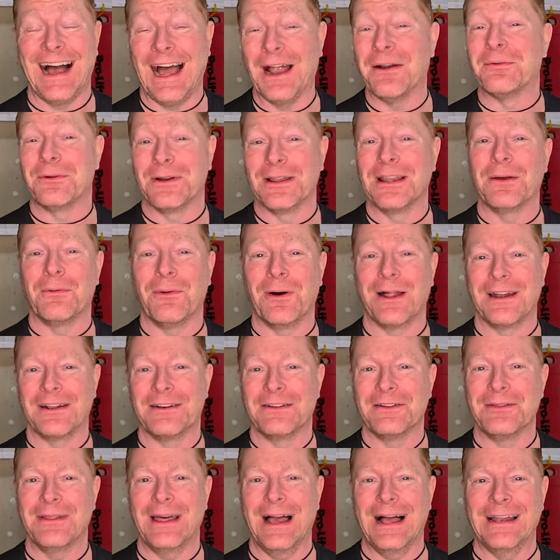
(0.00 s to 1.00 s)
I really want to
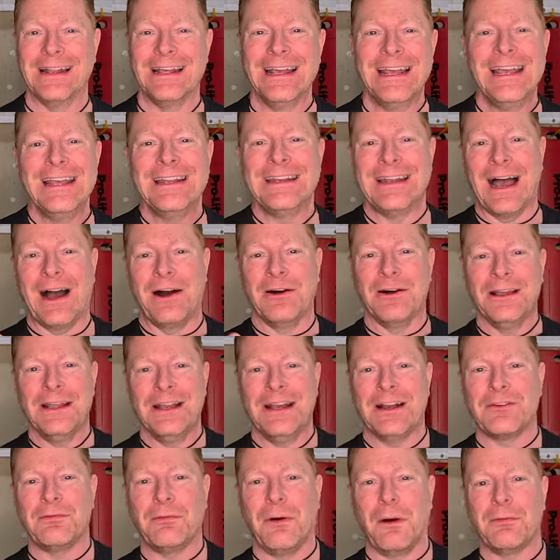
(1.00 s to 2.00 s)
do that. Now,
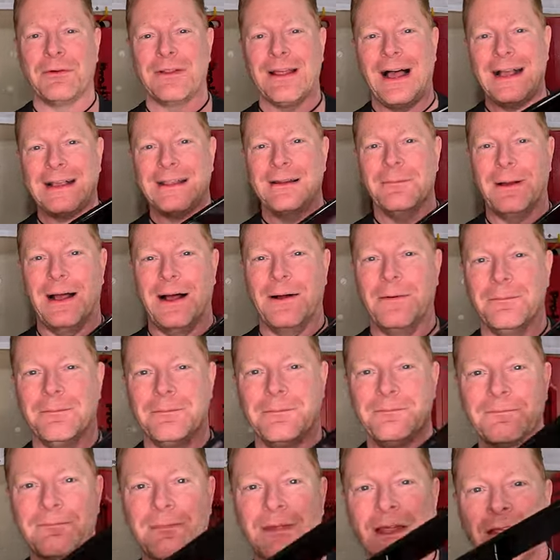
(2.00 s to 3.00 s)
here's what we're talking about.
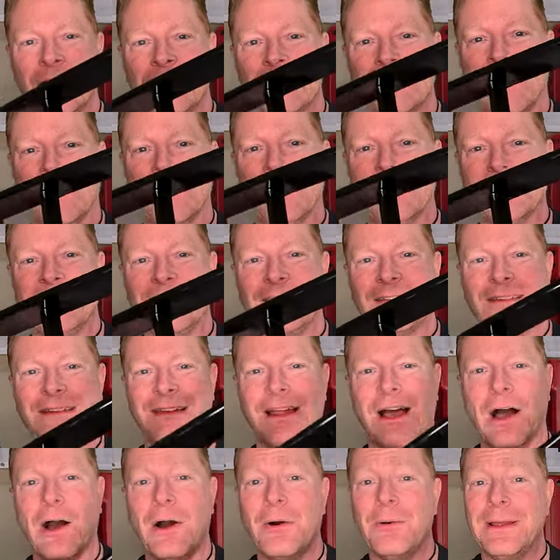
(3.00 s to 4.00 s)
So this is an
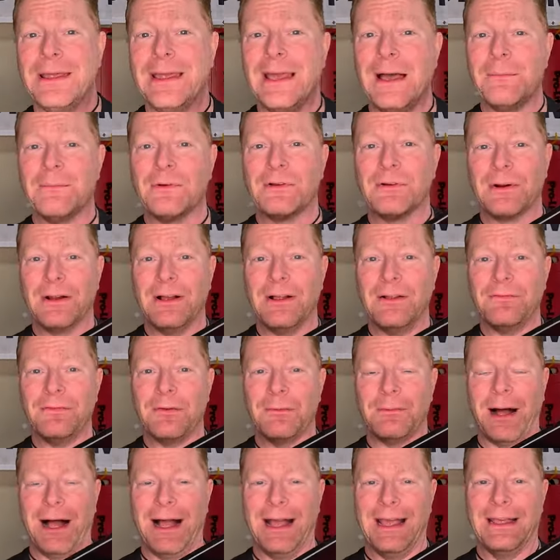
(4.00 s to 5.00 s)
OEM grill
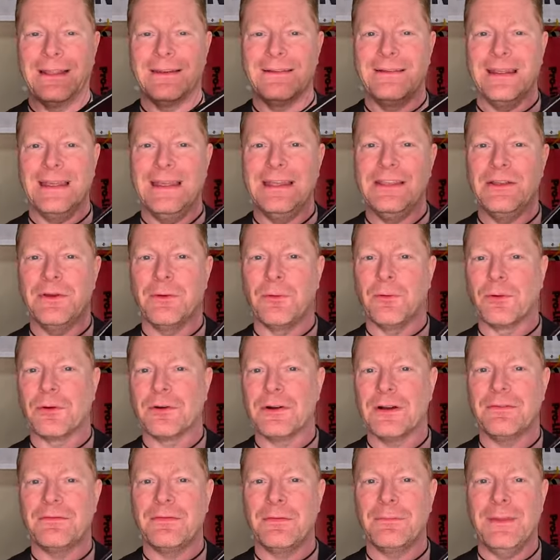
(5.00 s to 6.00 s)
from IND. You
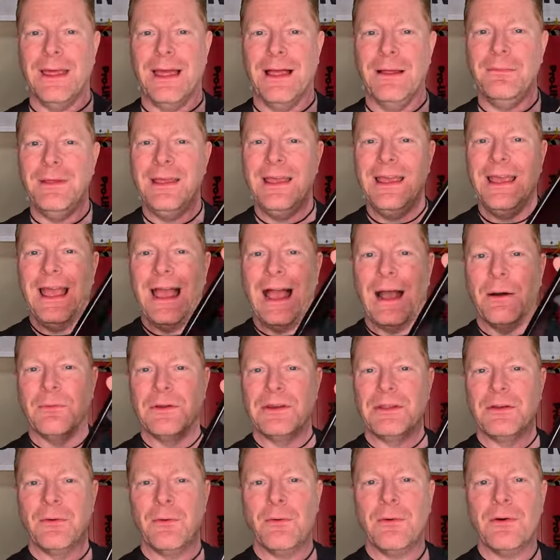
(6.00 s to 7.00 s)
order it from them. And
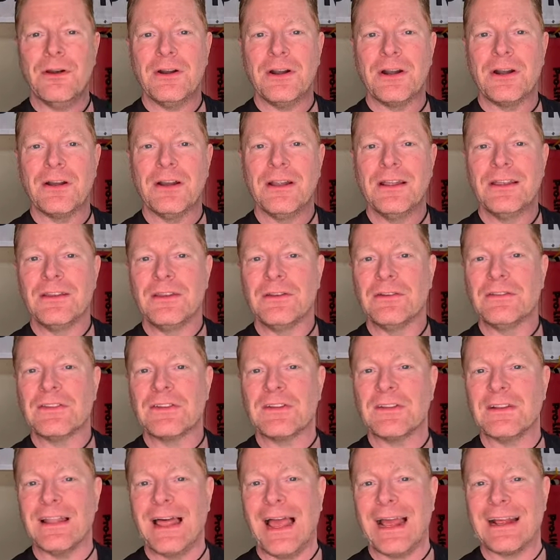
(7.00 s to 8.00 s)
when you order, you
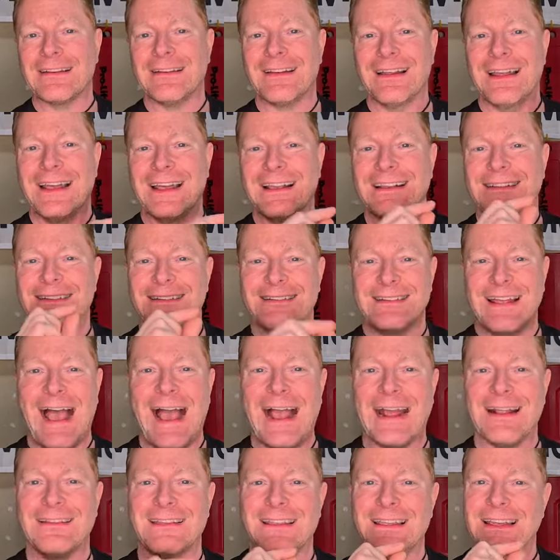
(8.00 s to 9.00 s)
select
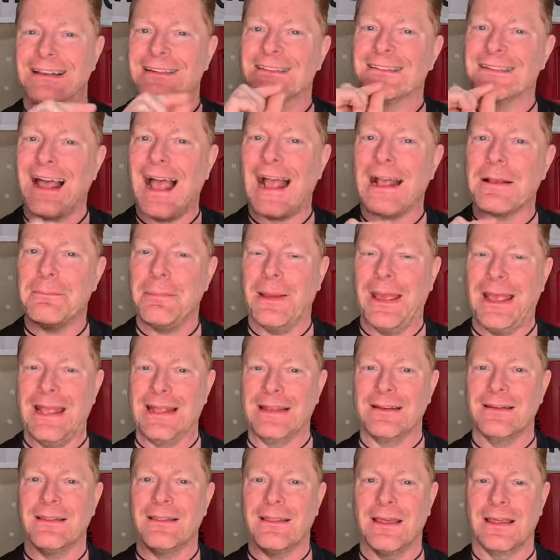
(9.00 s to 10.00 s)
exact the exact
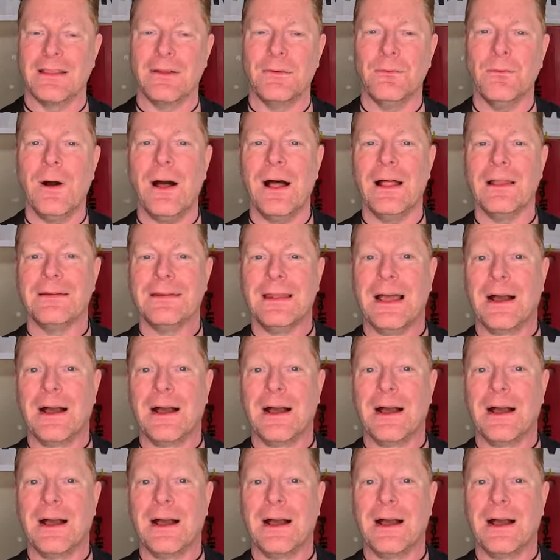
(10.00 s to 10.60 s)
paint that you want.